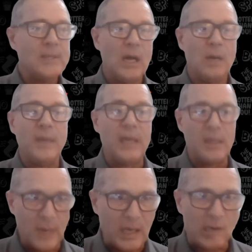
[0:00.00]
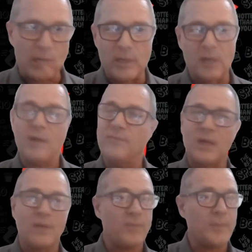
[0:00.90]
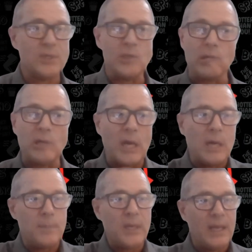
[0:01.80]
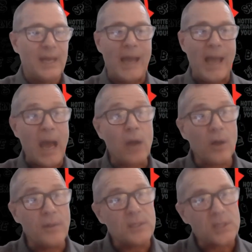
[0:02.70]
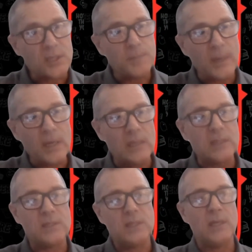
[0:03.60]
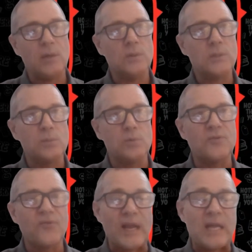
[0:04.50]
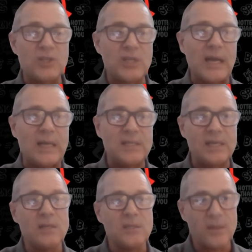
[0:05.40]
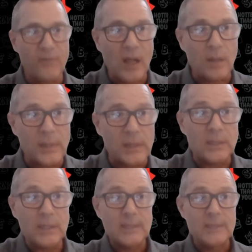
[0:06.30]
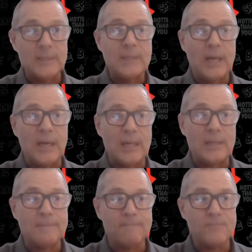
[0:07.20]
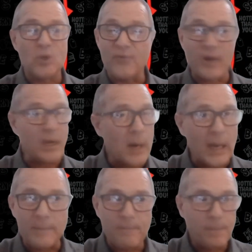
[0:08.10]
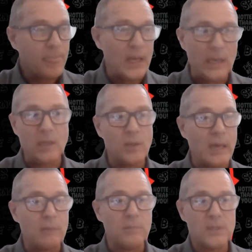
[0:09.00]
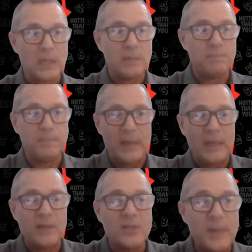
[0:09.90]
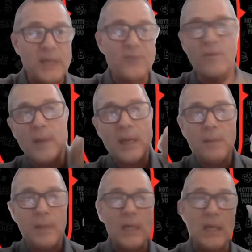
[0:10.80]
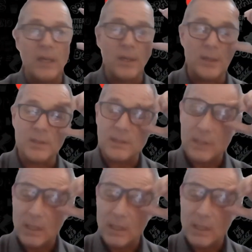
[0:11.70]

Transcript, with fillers: um, in my career and i've done it from the dirt up and i had all this experience you know was was franchise sales and development um, so a mm. friend of mine you know, that was I've uh, been in the space for many, many years.